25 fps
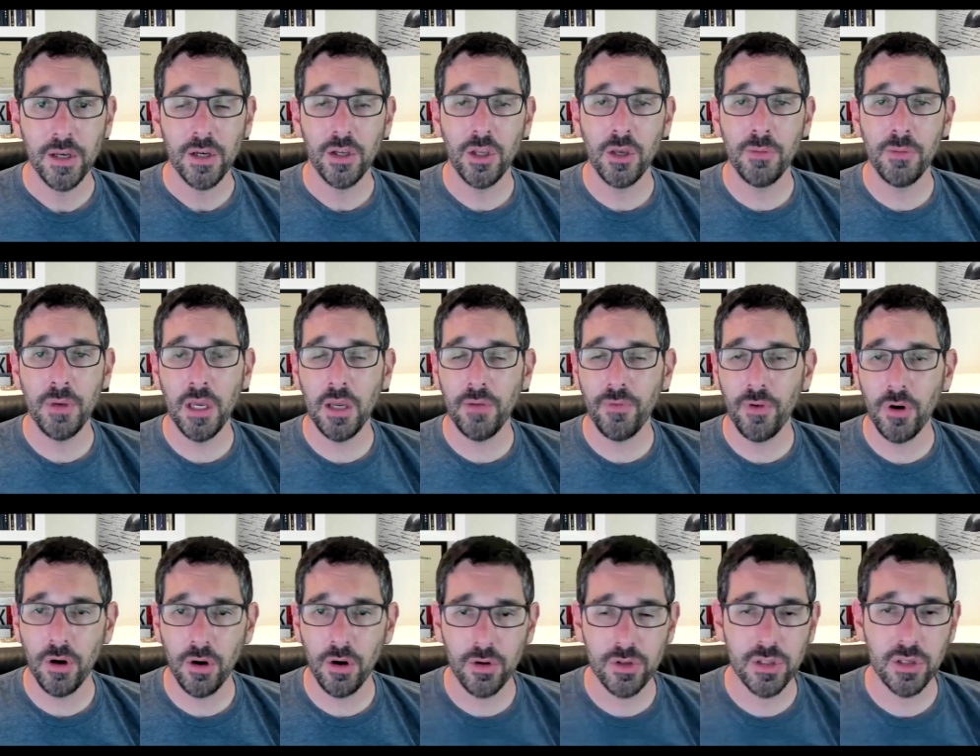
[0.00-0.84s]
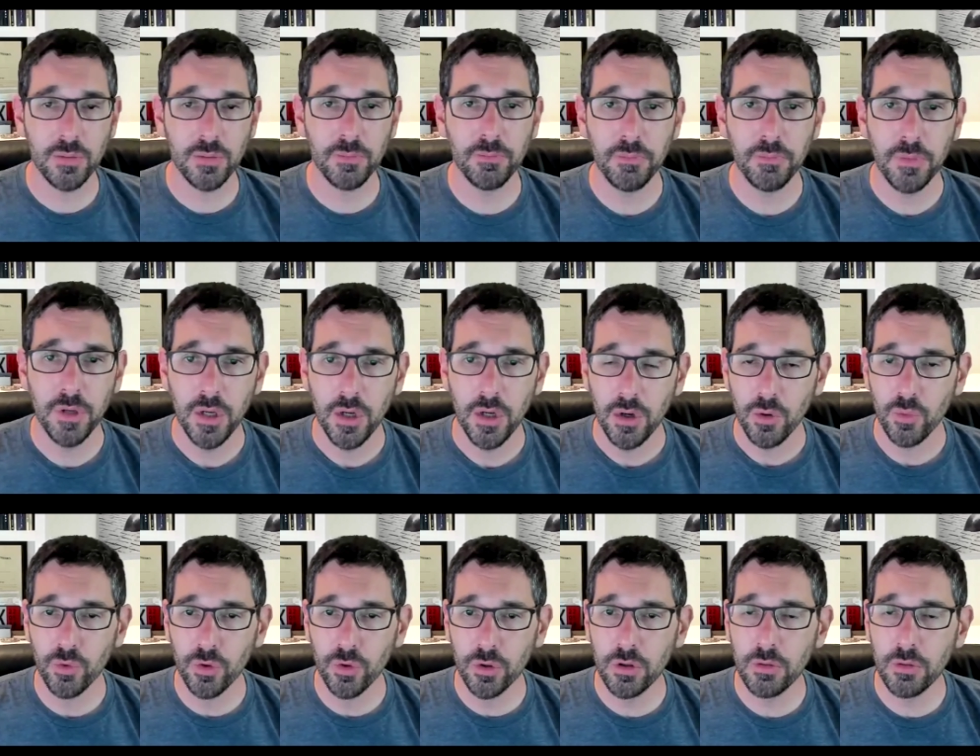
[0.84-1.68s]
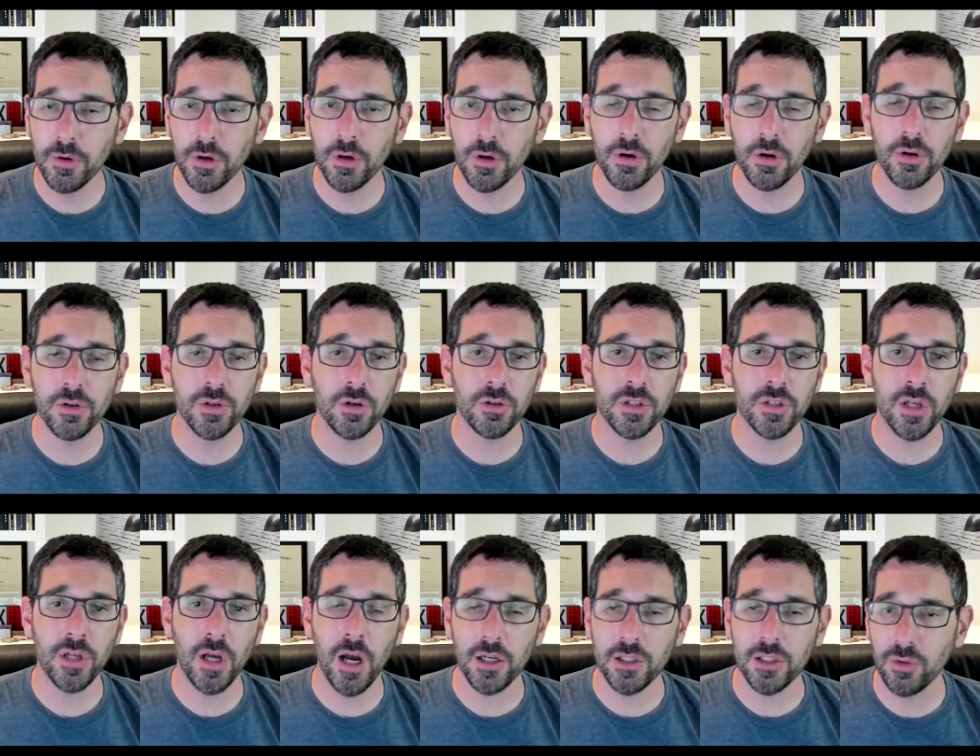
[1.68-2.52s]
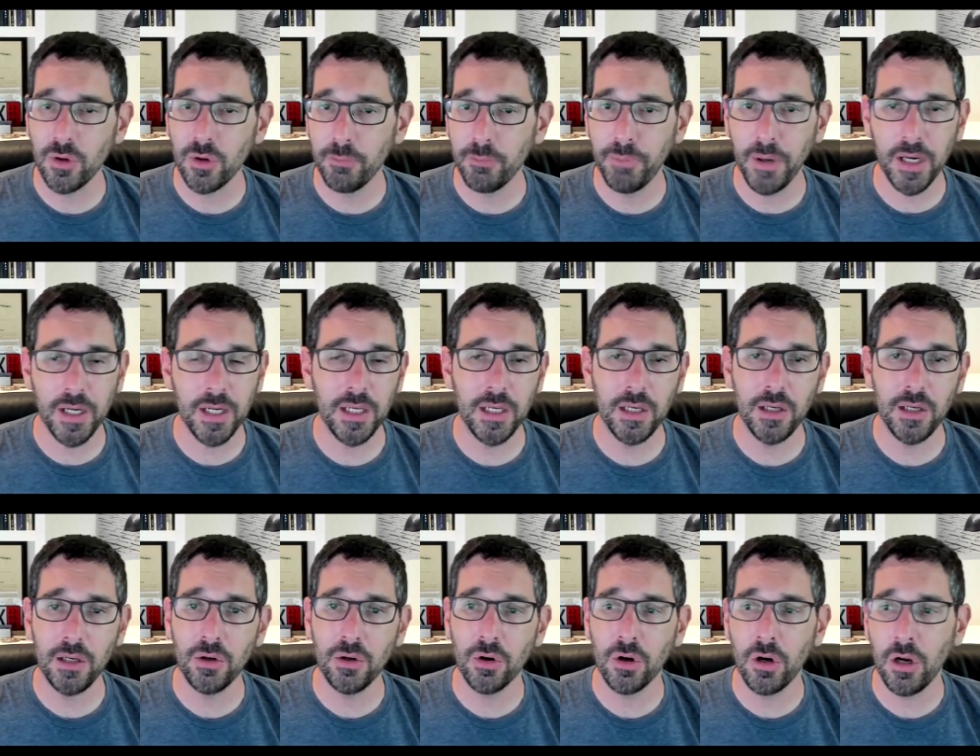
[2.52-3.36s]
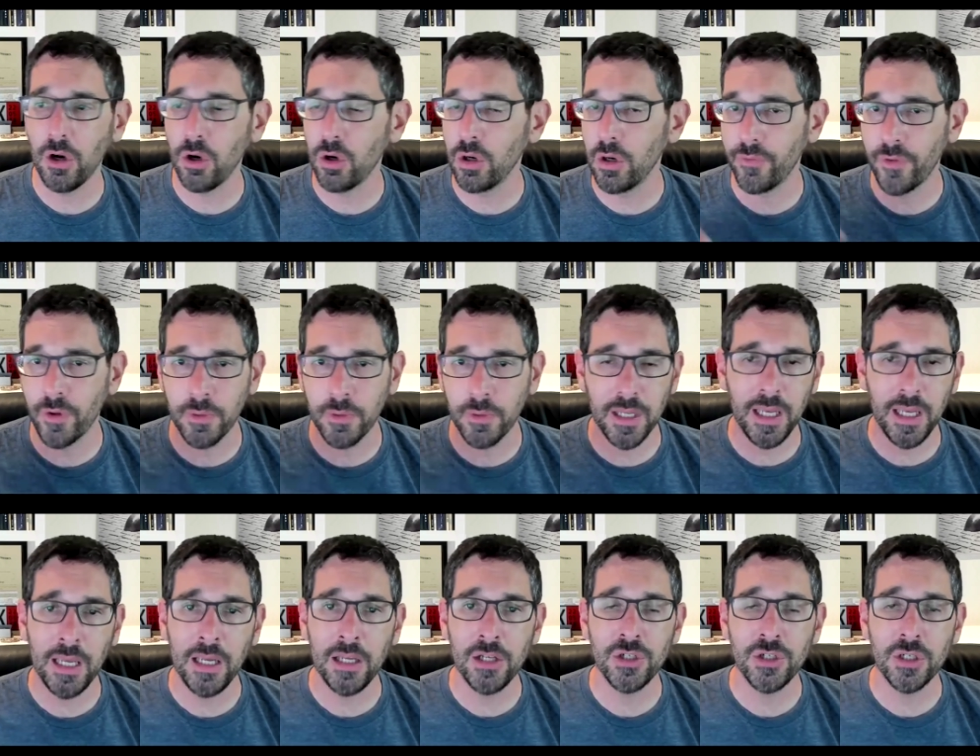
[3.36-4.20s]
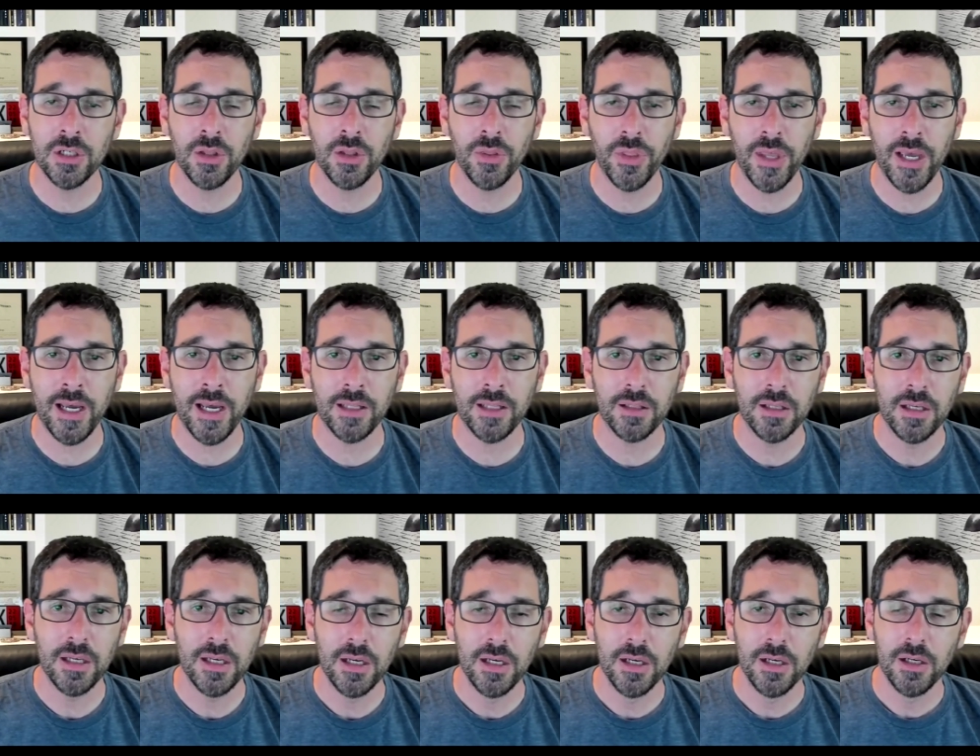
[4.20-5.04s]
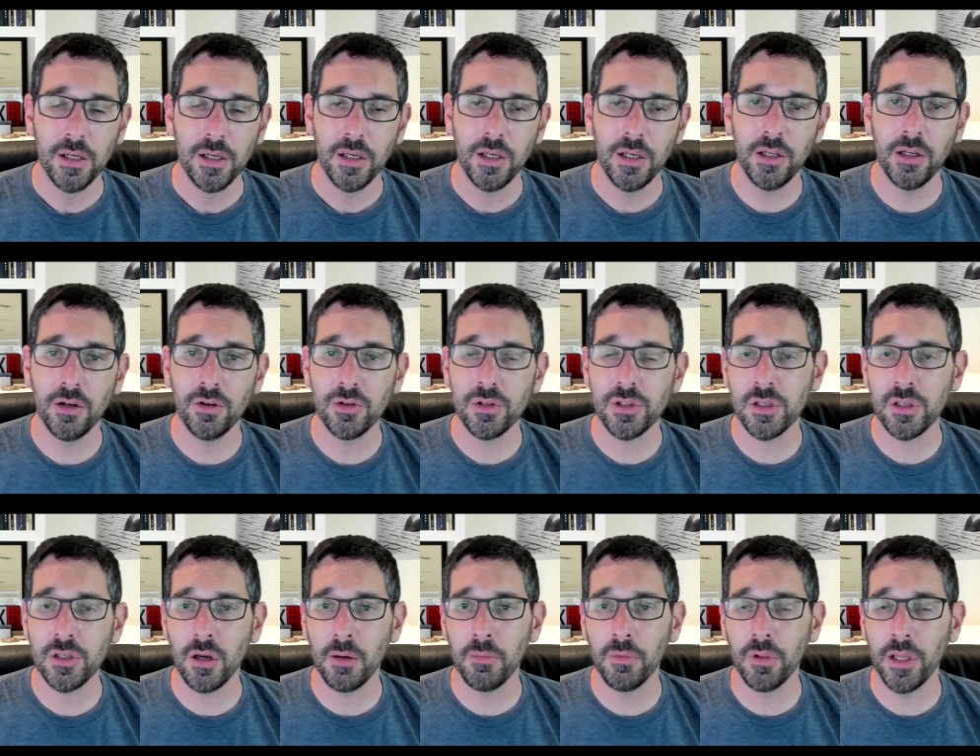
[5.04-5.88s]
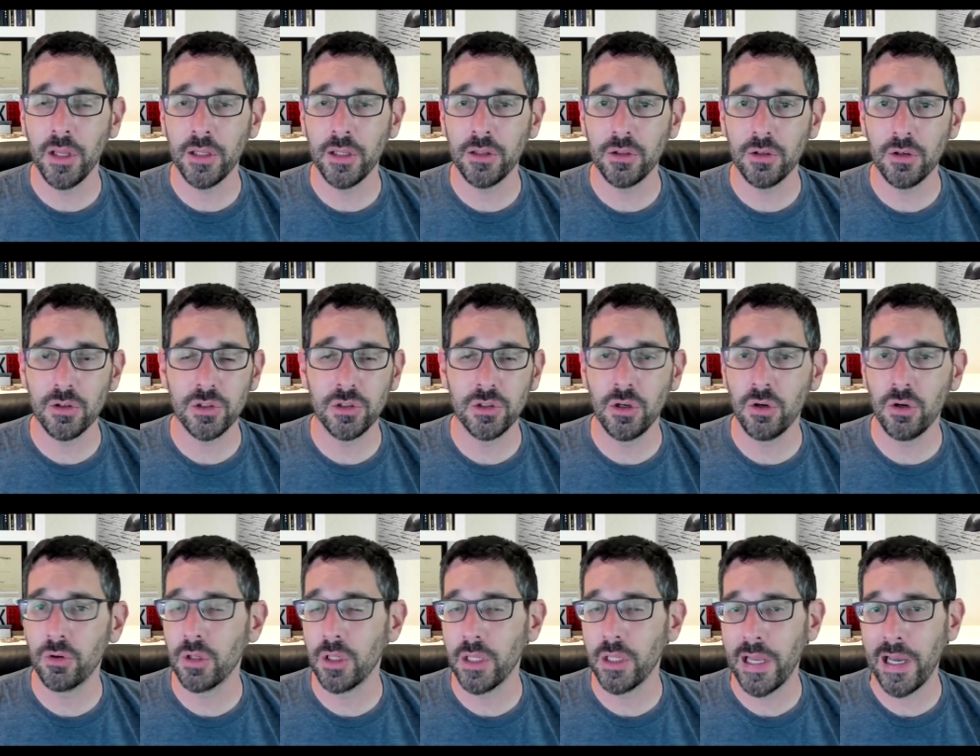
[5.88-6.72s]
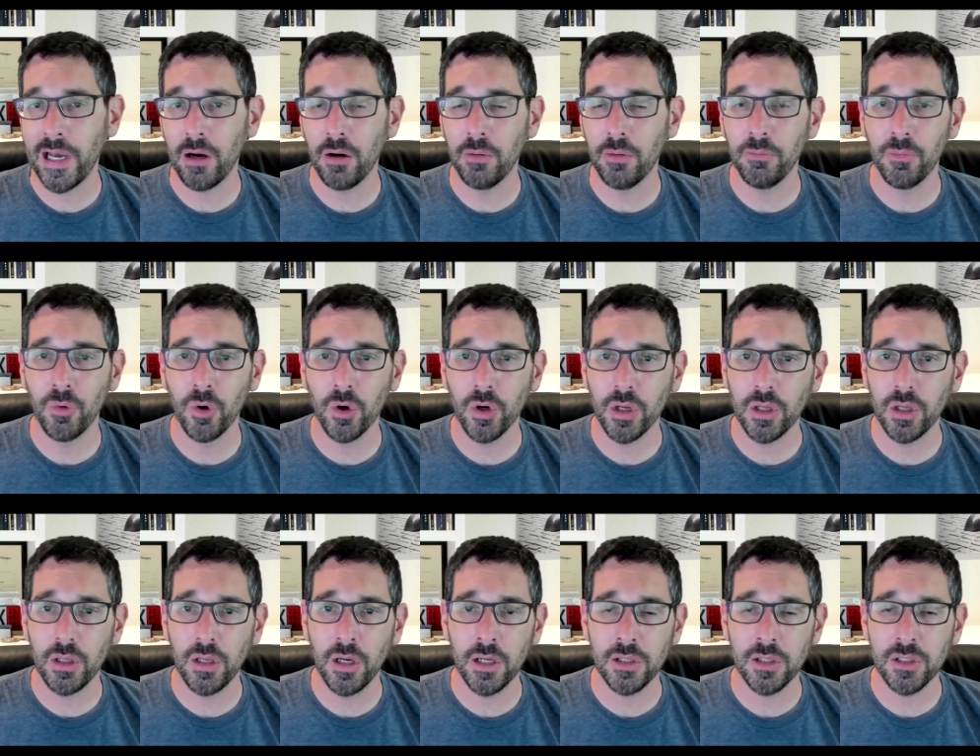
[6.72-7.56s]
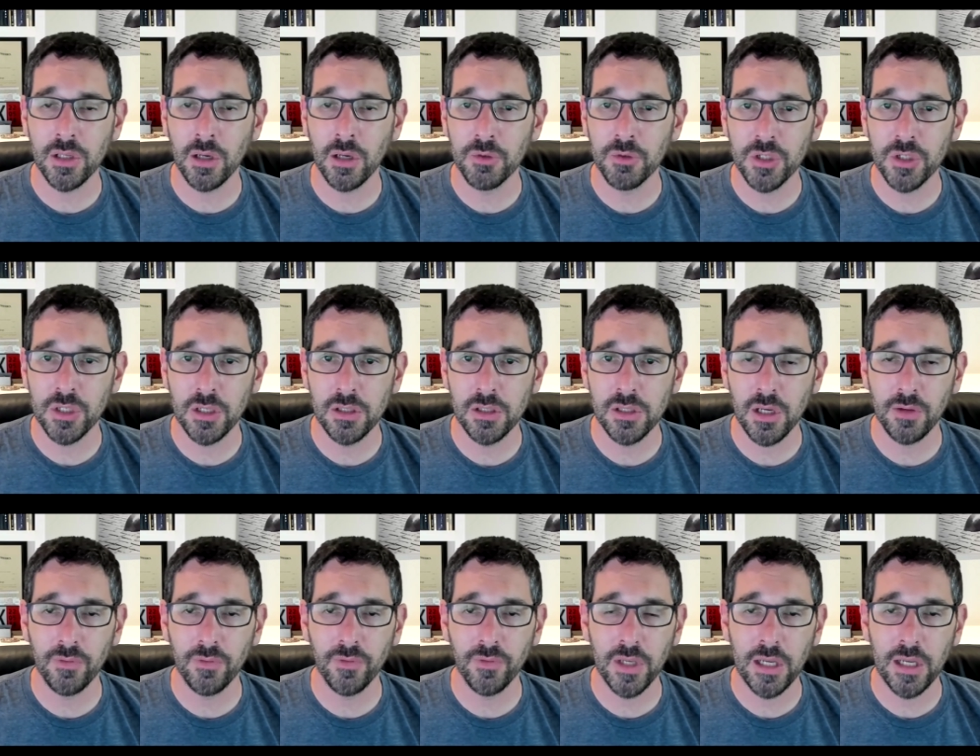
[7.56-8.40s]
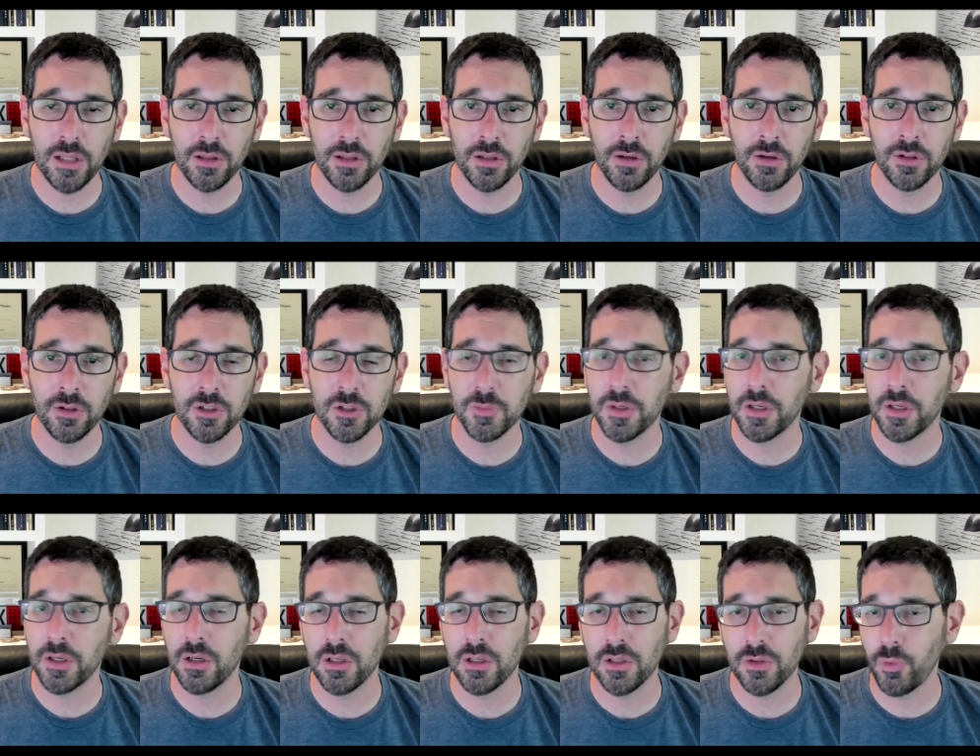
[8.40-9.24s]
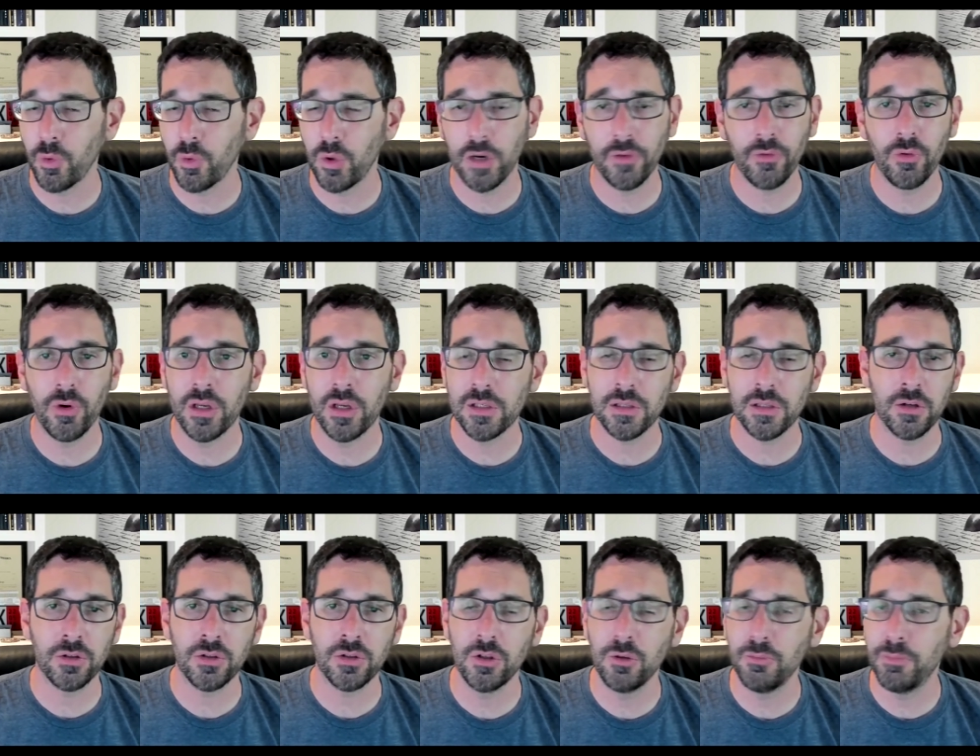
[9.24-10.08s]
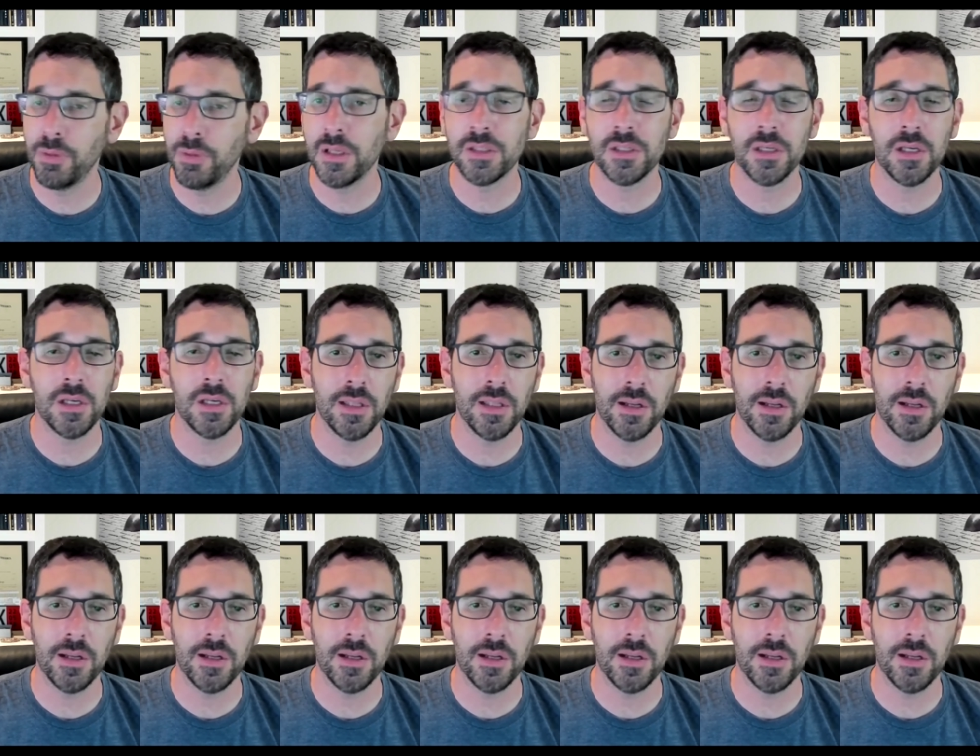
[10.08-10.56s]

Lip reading: You may have heard some rumors or talked to a buddy or heard it from an agent that some lenders don't allow more assumptions on VA loans because for whatever reason they're too busy.